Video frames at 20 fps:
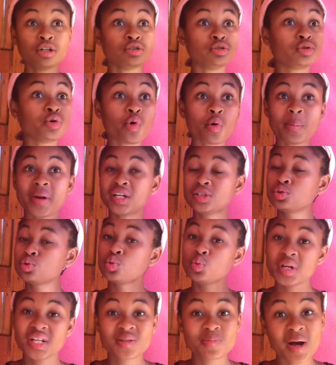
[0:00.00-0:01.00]
Don't make 2
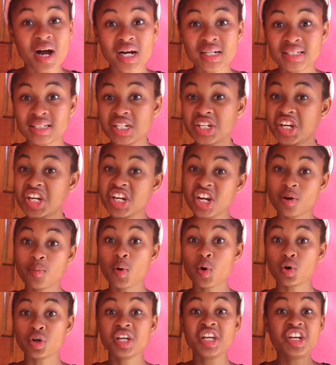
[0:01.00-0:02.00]
weeks pass and
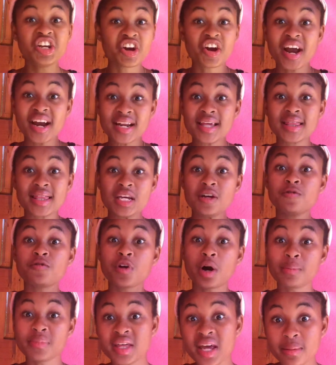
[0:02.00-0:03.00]
you hear anything
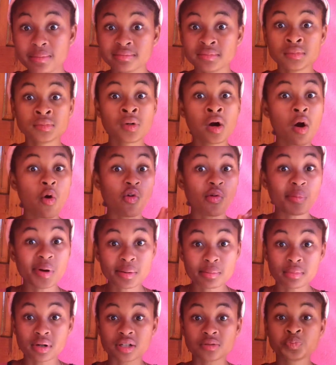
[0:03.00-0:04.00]
from them.
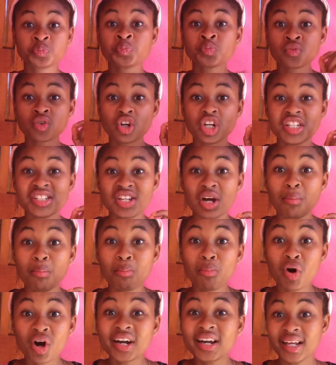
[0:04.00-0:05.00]
Remember, it's your
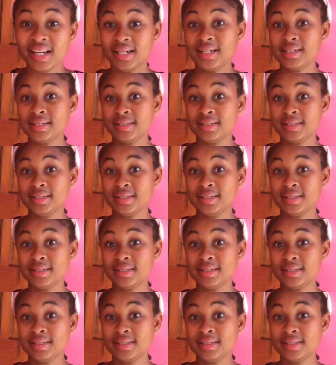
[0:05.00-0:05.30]
money